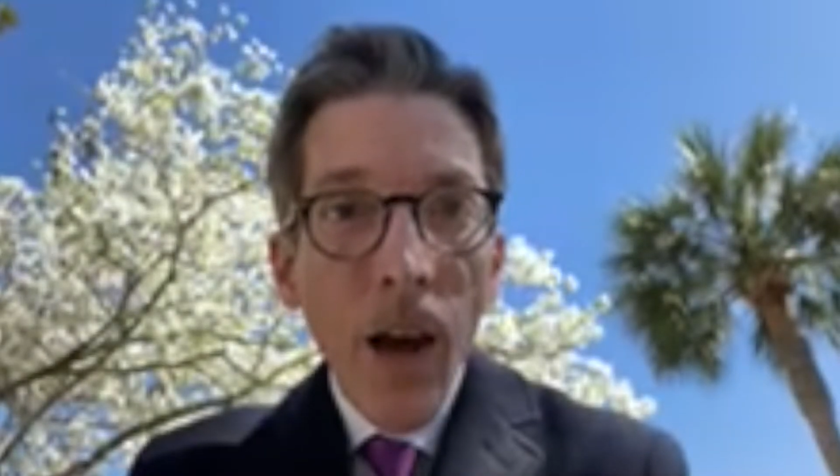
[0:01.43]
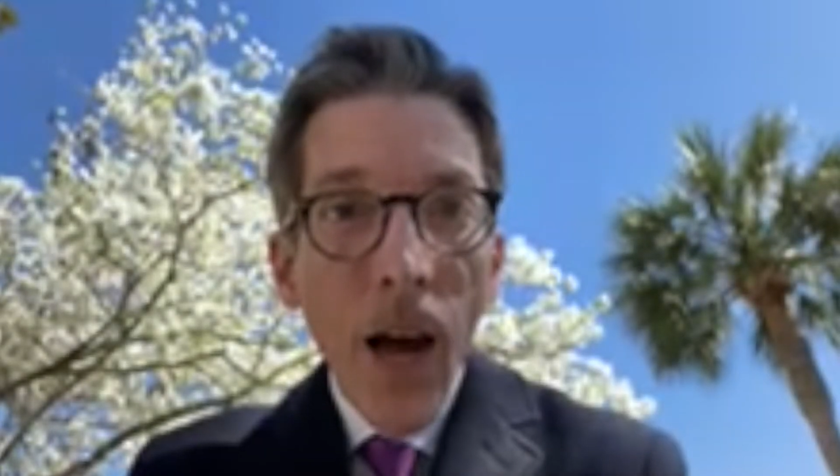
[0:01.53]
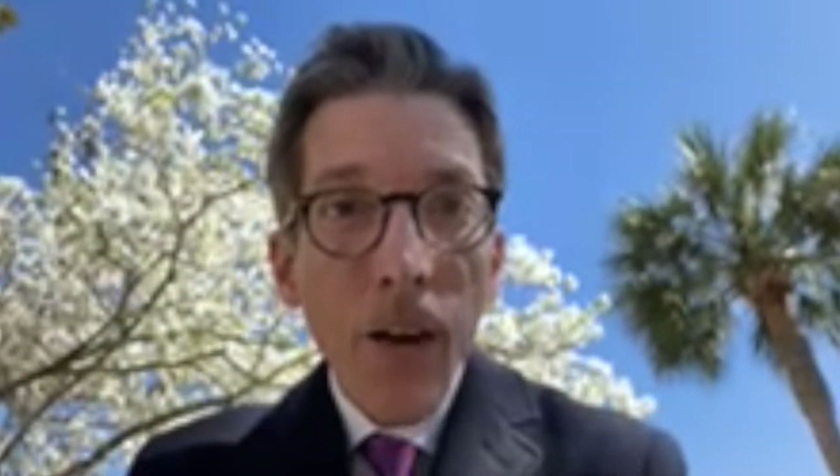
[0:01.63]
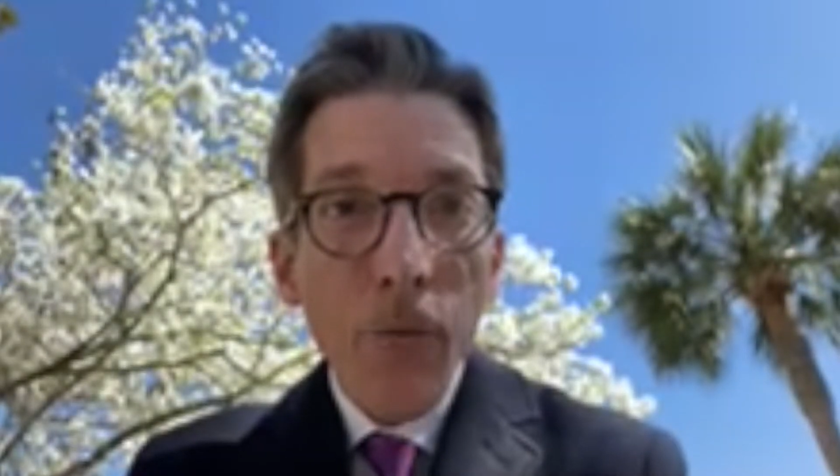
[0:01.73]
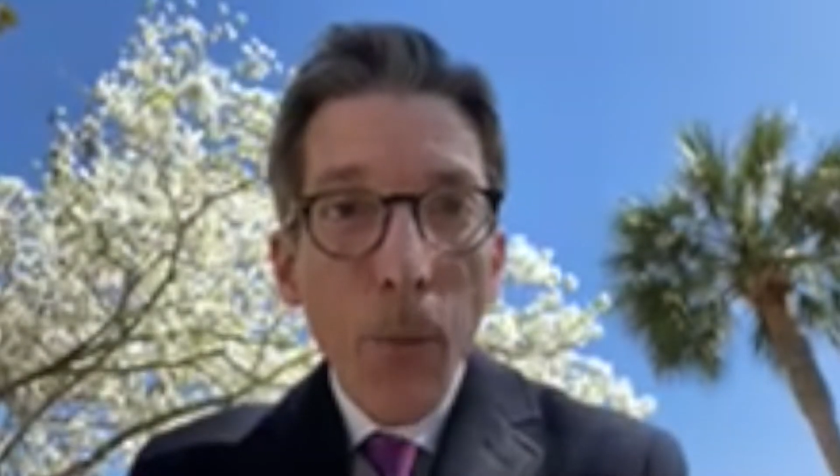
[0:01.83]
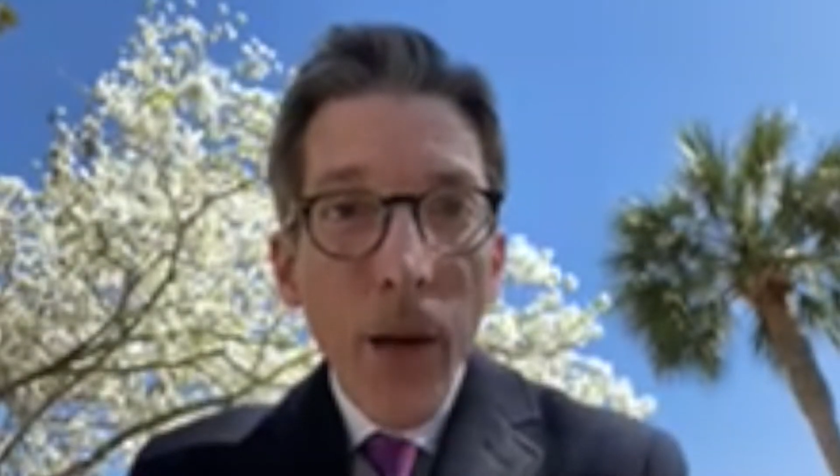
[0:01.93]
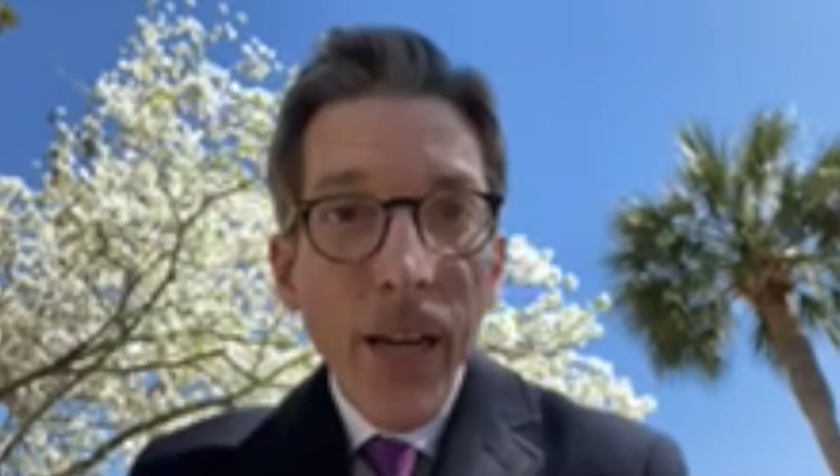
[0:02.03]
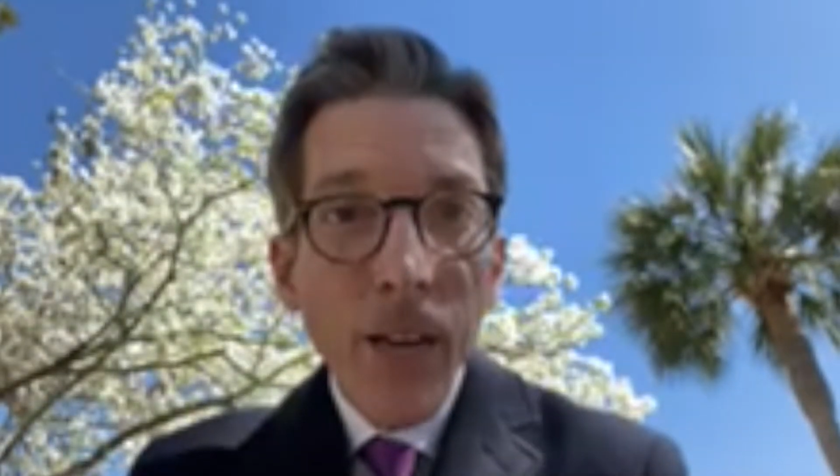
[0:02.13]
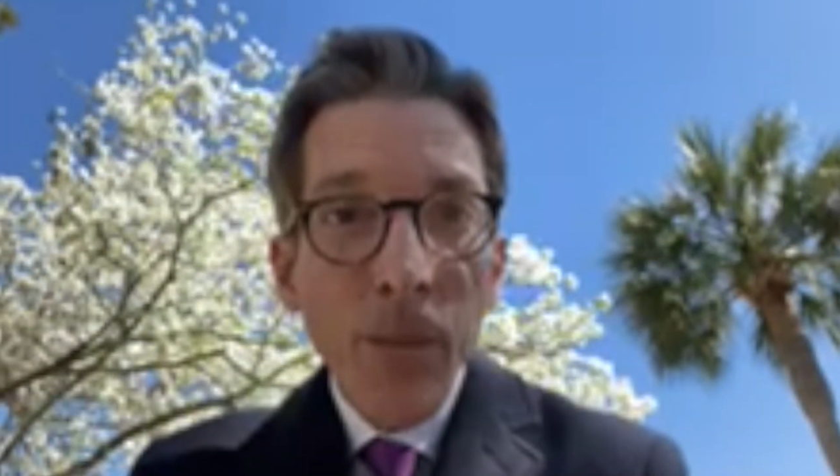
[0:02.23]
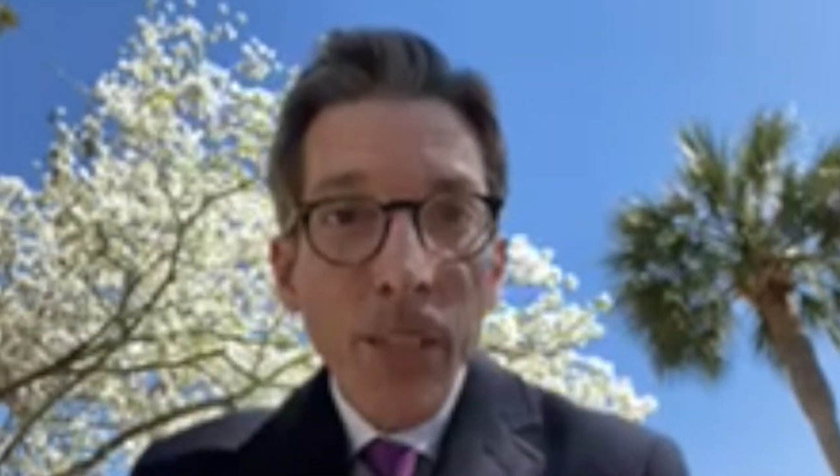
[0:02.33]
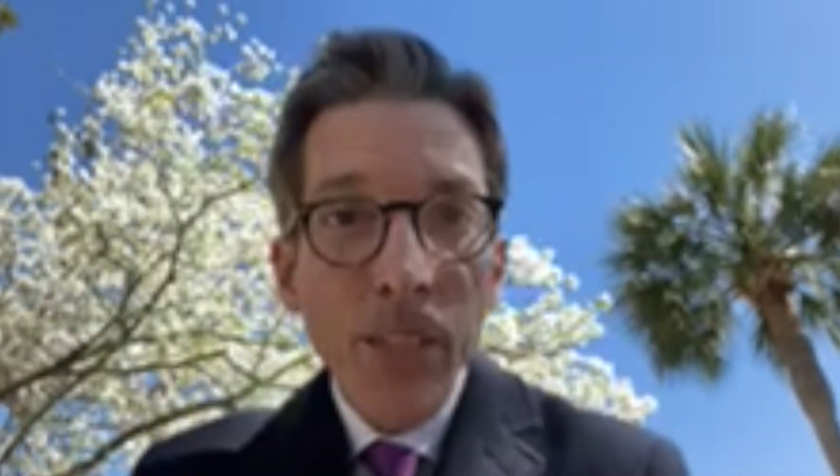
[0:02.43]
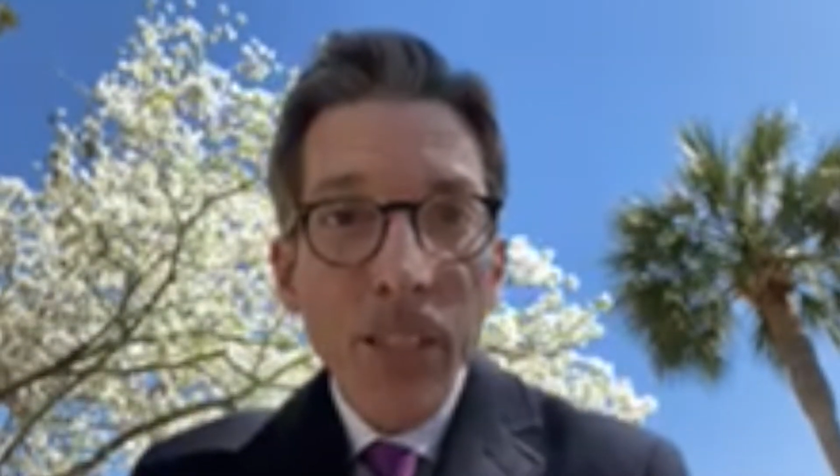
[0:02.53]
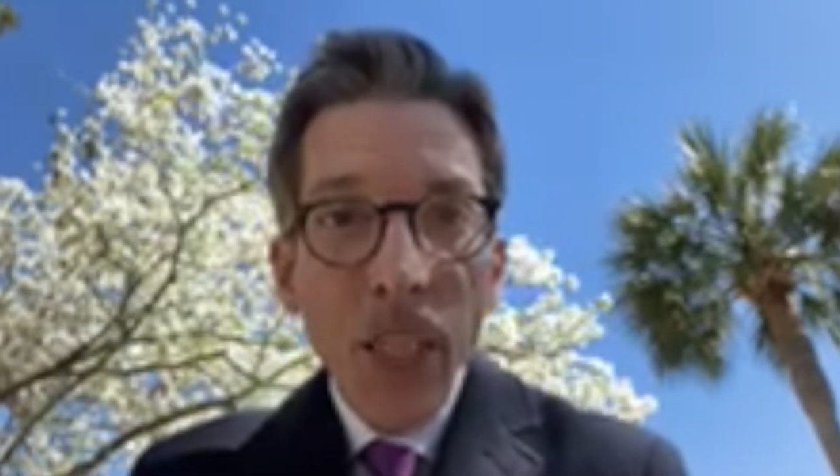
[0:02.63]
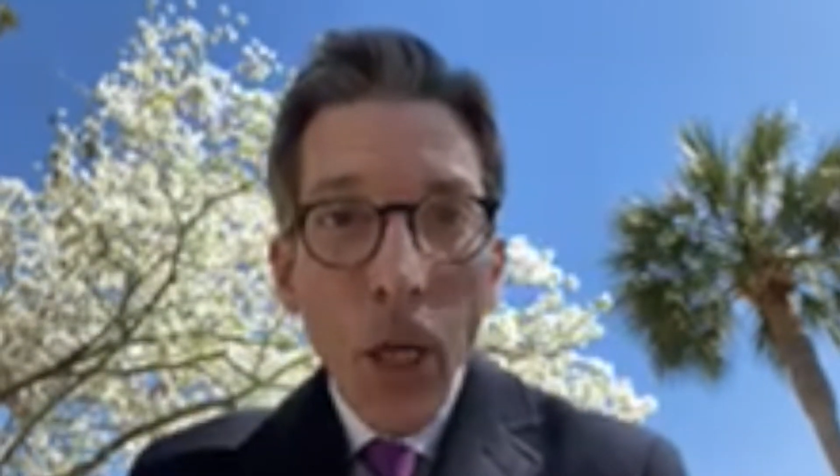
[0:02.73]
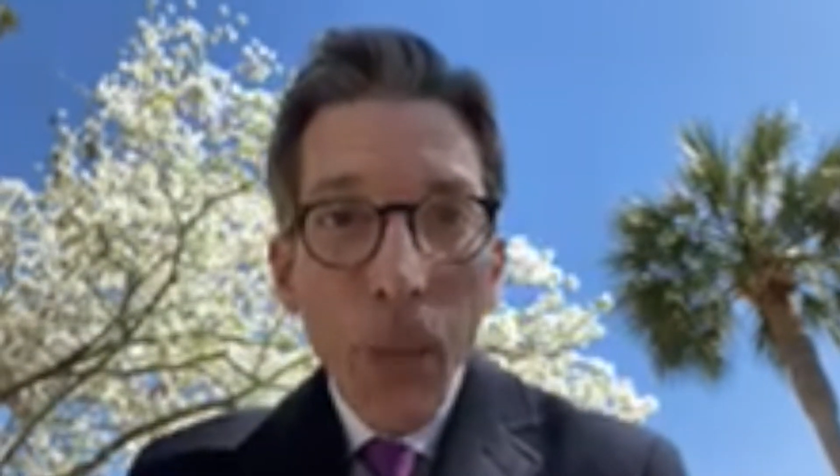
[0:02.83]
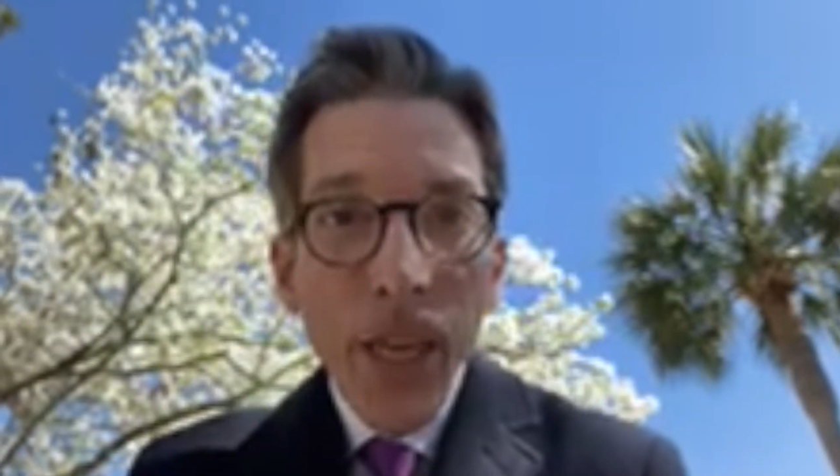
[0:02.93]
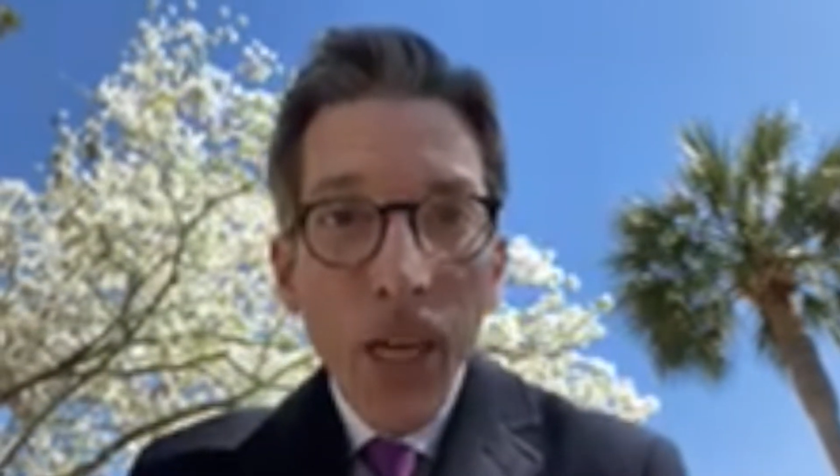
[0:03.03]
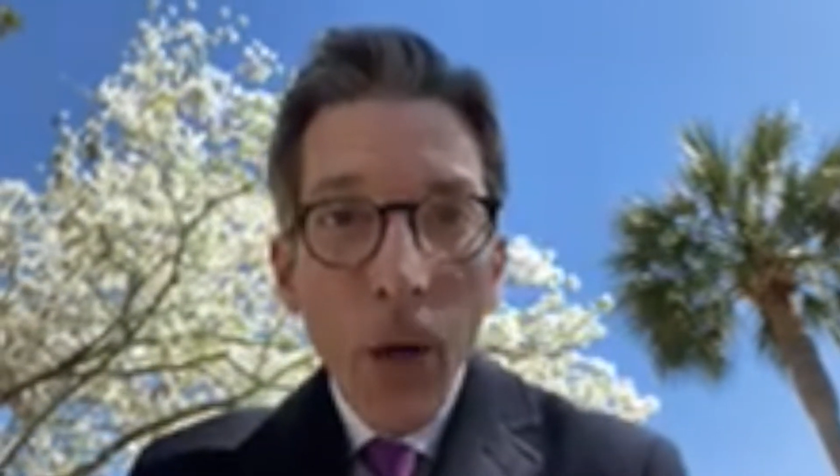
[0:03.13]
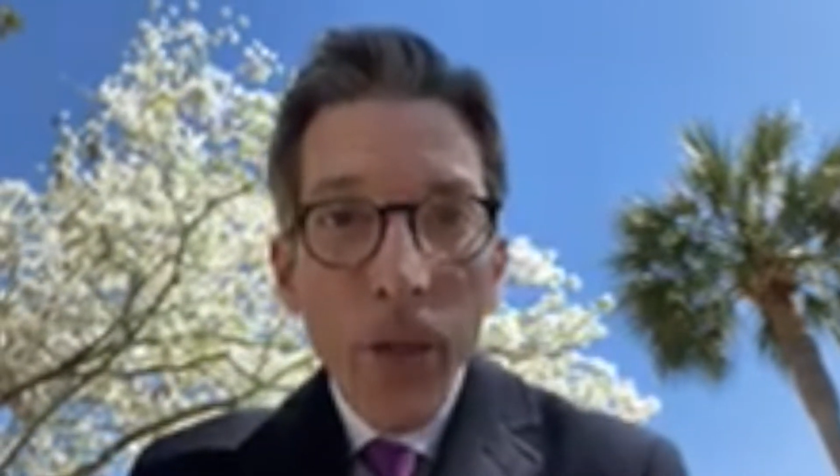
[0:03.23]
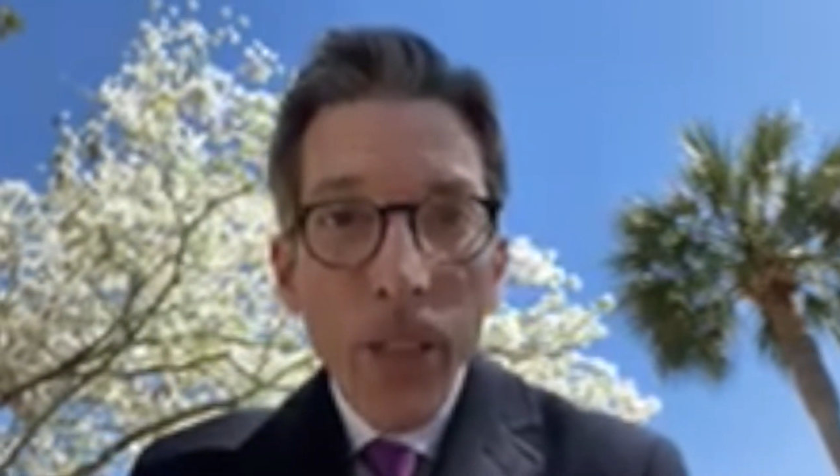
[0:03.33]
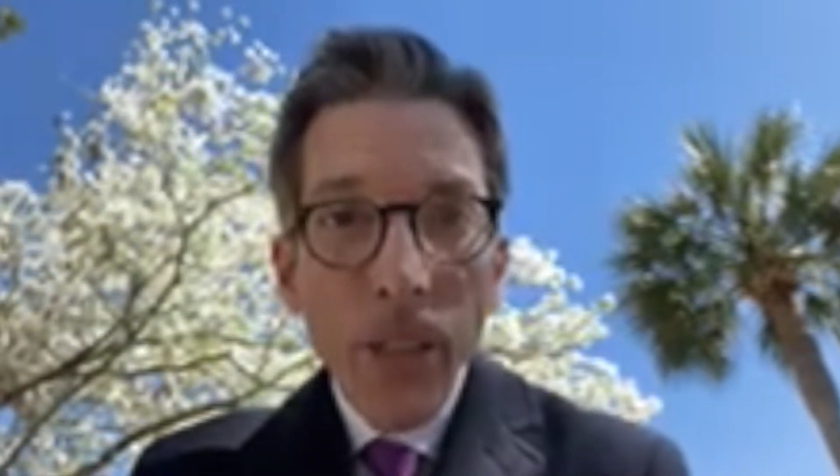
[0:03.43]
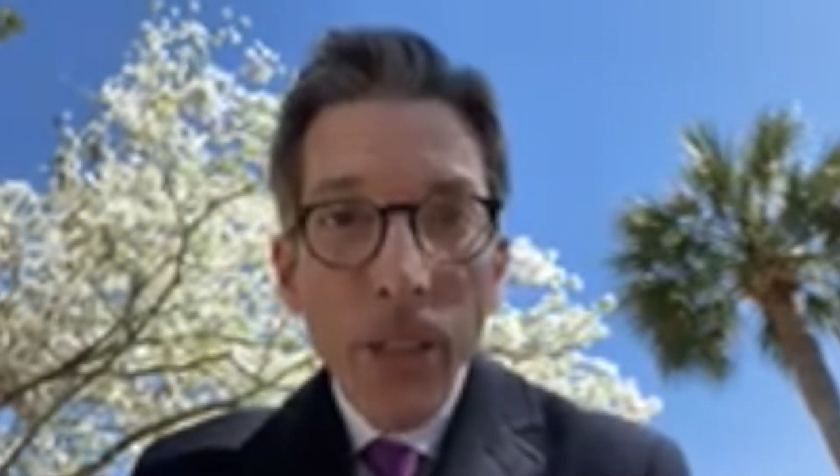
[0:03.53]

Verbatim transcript: Hi everybody, this is Jeremy and I wanted